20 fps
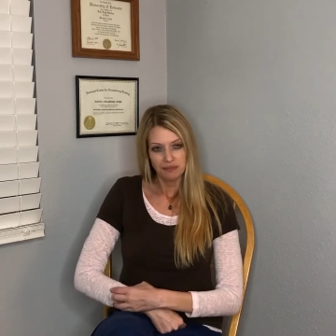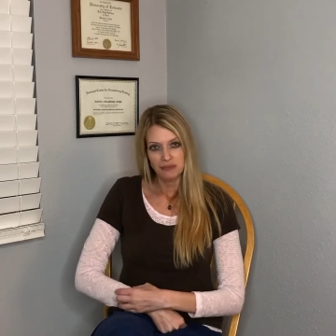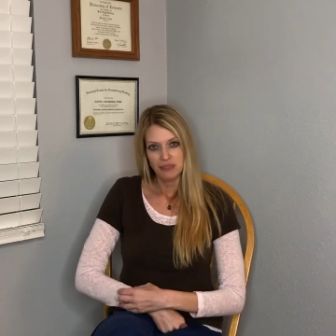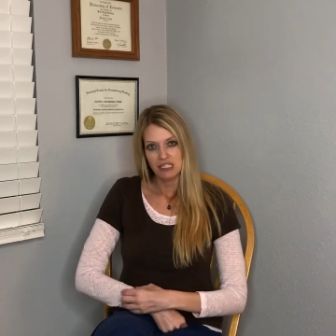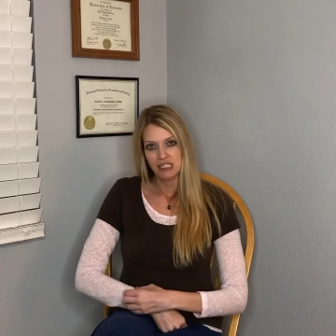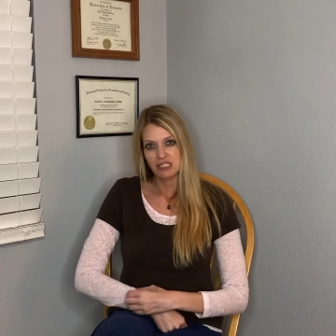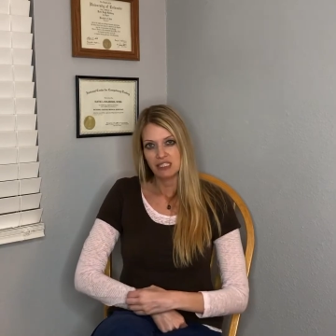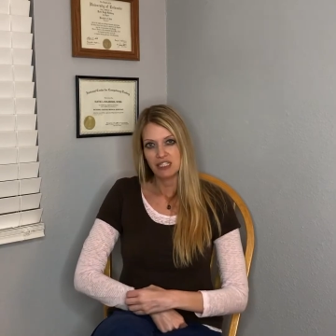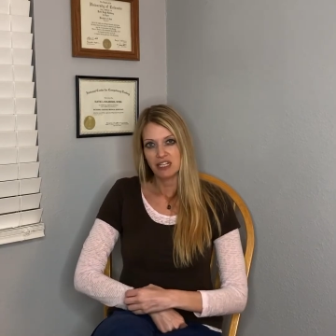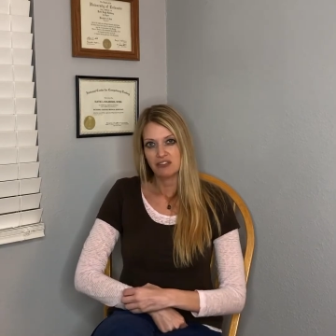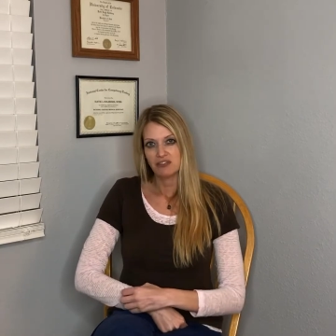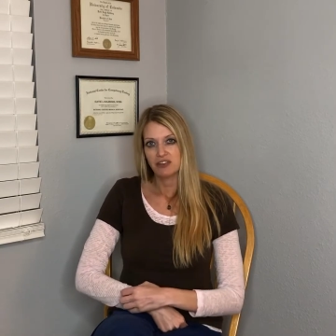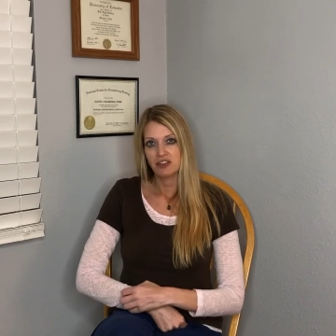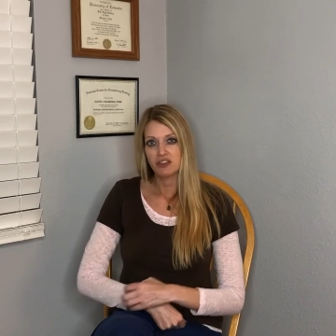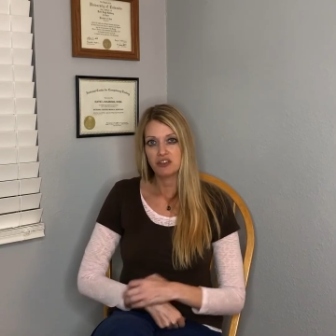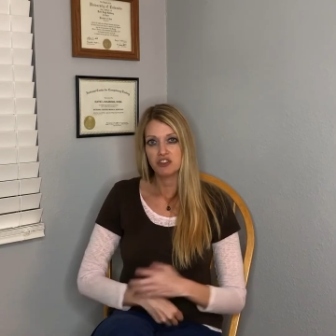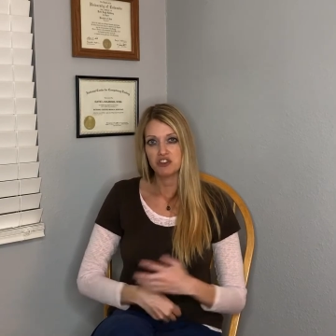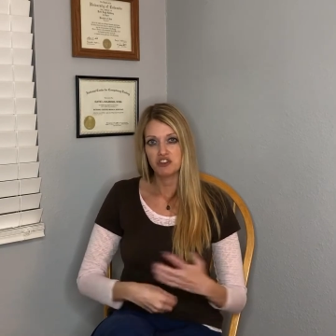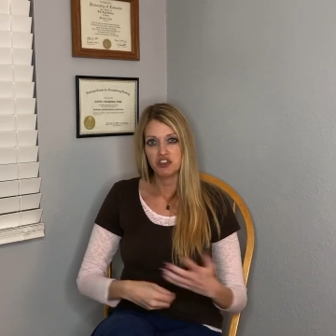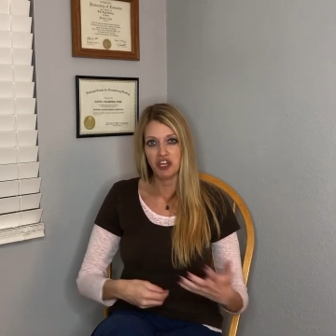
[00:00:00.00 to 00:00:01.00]
since I've
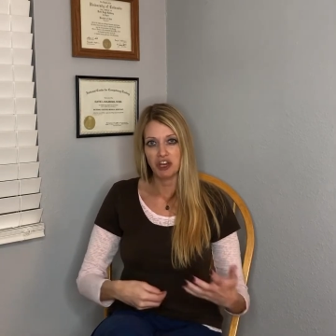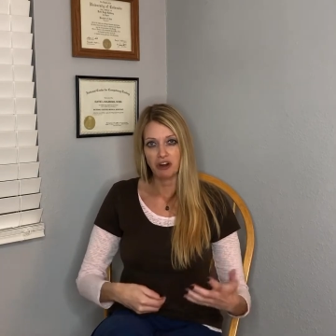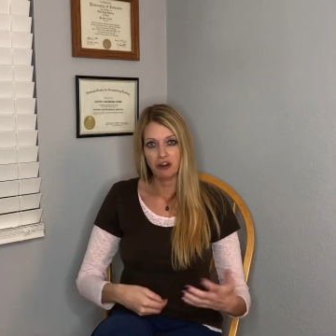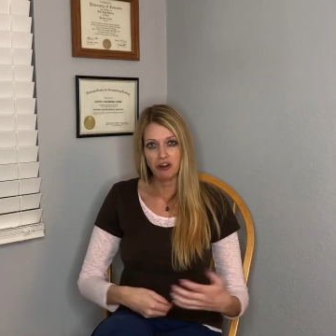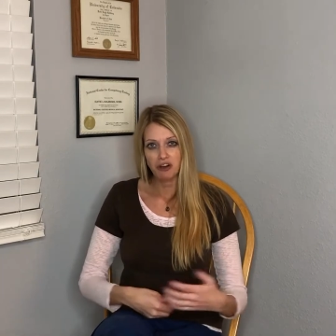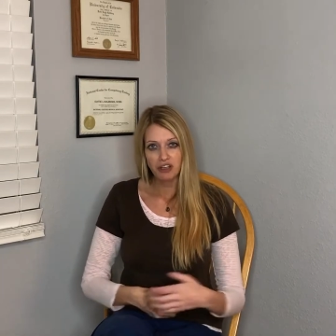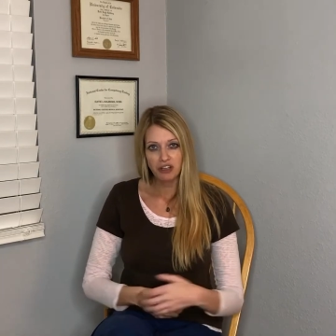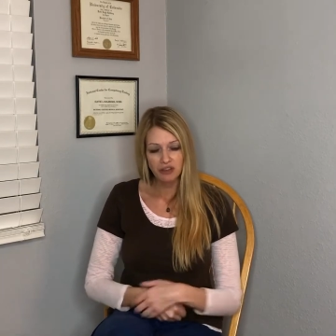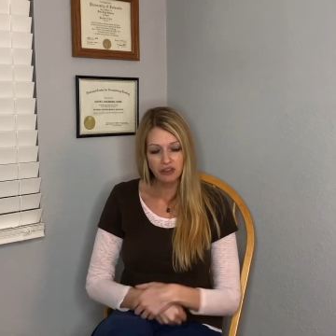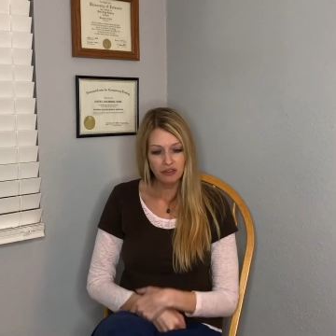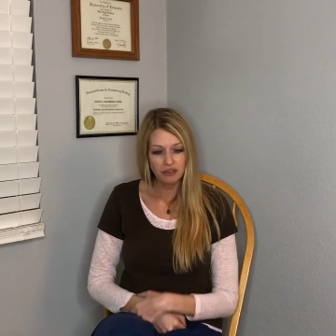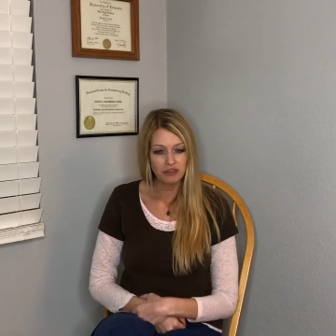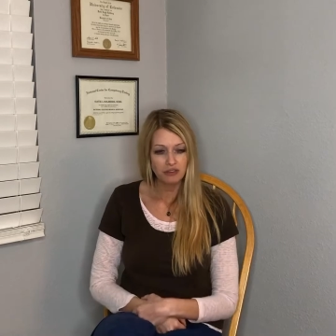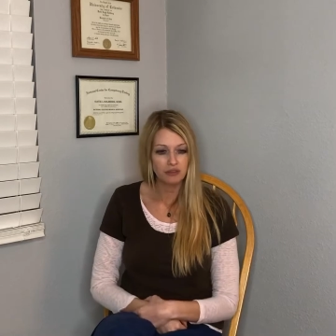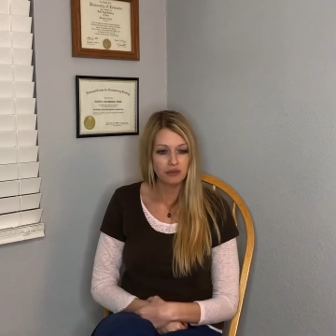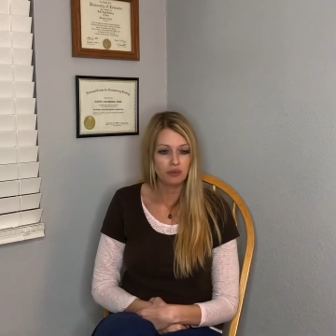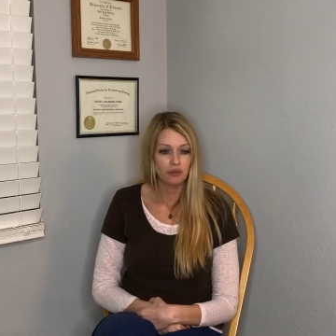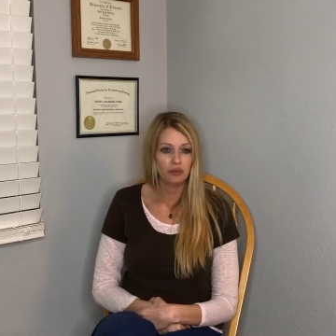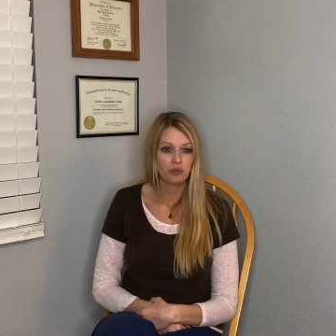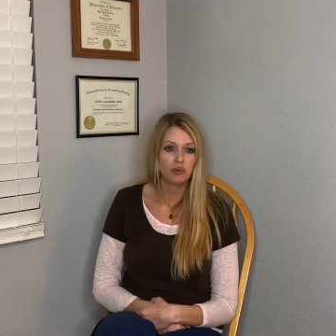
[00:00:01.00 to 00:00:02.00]
shared
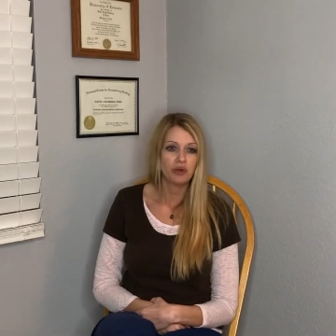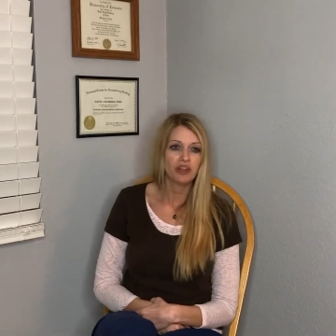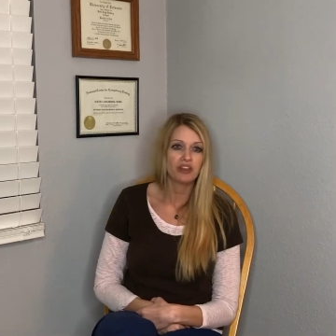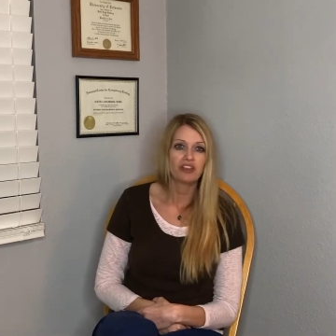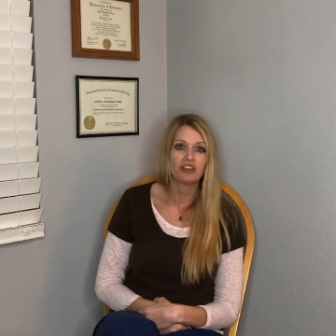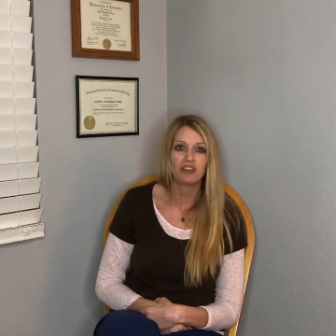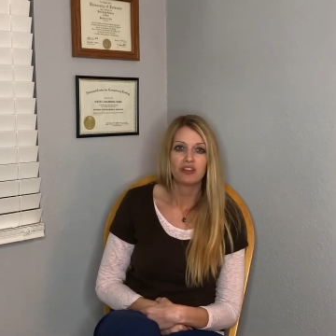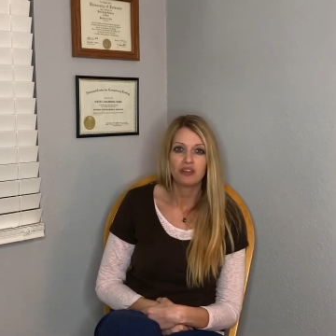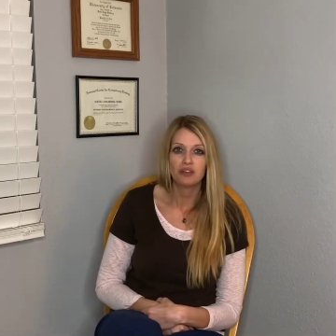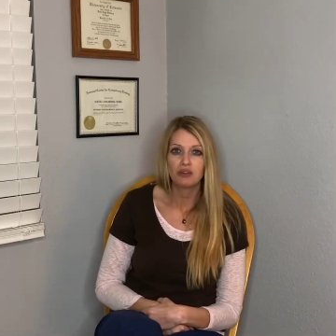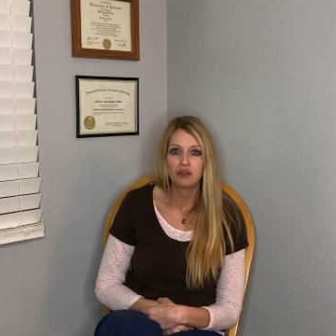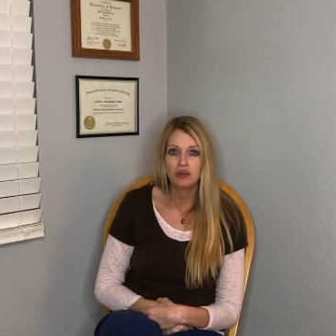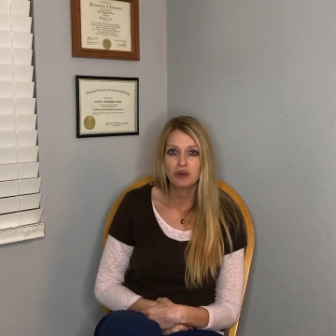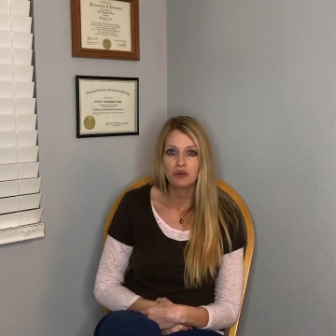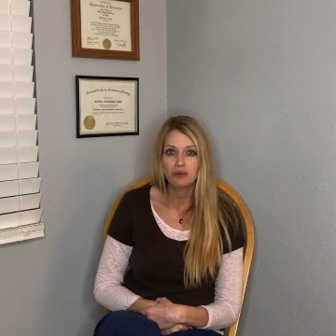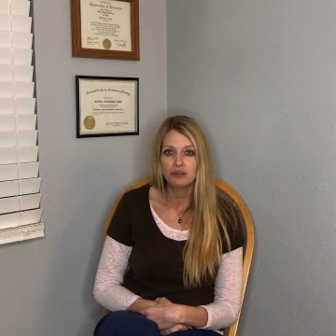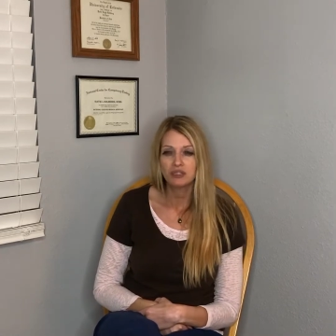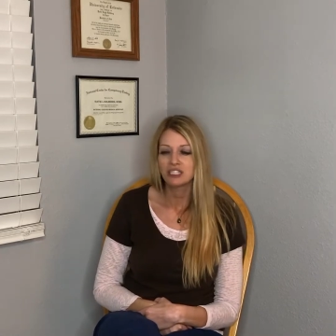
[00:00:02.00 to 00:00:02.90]
with you